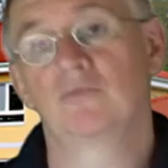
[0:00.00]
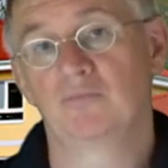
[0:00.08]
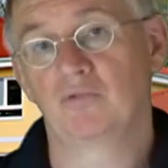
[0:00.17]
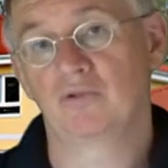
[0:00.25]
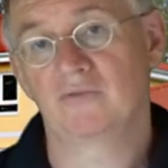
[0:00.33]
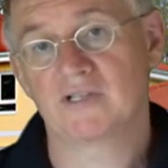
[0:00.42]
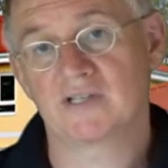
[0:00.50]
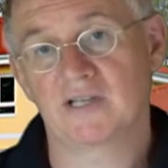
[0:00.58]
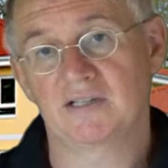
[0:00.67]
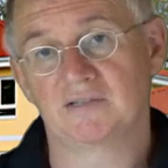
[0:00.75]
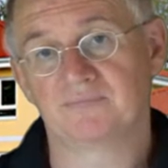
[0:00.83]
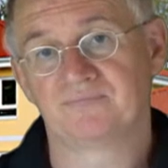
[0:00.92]
Budwig
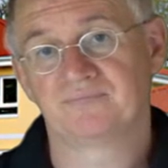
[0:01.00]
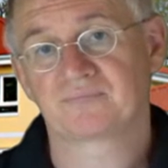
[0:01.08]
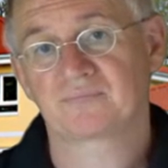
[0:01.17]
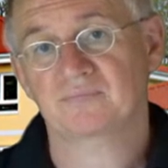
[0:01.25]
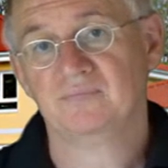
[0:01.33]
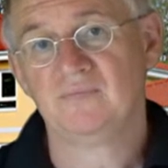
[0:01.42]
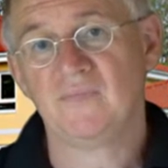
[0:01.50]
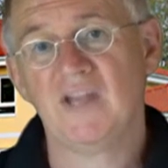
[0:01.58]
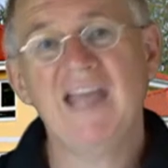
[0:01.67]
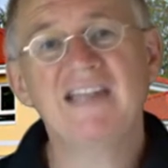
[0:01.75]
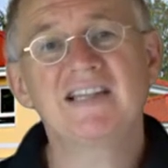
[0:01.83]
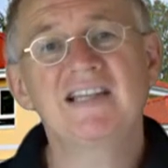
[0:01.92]
Center.
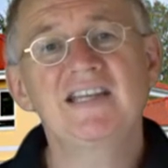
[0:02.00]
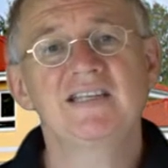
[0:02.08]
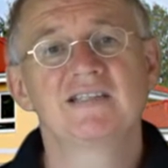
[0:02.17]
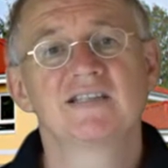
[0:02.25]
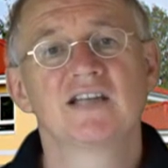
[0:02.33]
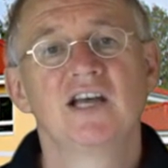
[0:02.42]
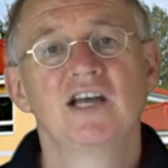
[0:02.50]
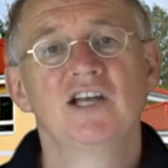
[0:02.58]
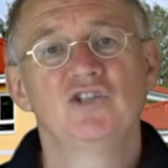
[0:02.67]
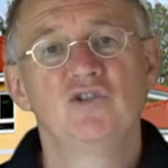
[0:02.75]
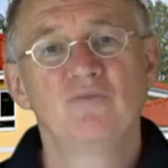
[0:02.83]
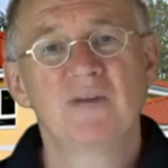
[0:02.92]
At least
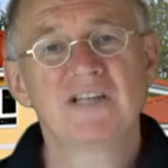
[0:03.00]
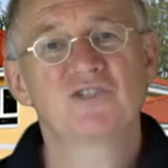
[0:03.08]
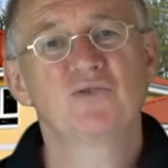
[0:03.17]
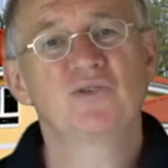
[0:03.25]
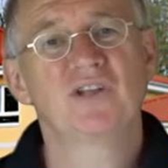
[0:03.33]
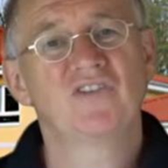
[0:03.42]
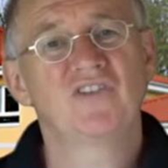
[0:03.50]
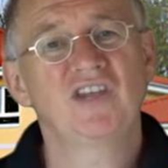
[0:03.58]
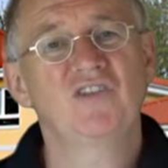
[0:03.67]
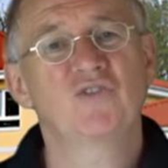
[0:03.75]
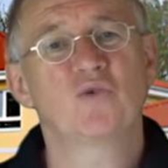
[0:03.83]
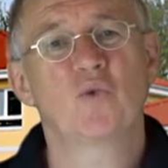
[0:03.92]
you must do the things